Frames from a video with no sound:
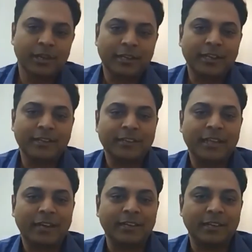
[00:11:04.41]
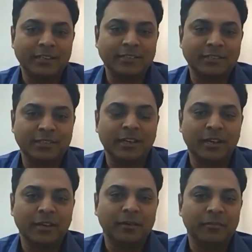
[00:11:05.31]
I think that is,
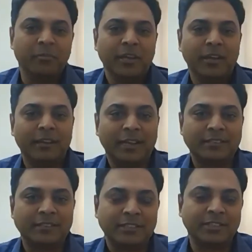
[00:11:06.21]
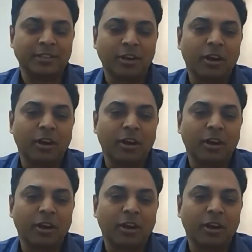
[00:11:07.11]
that's a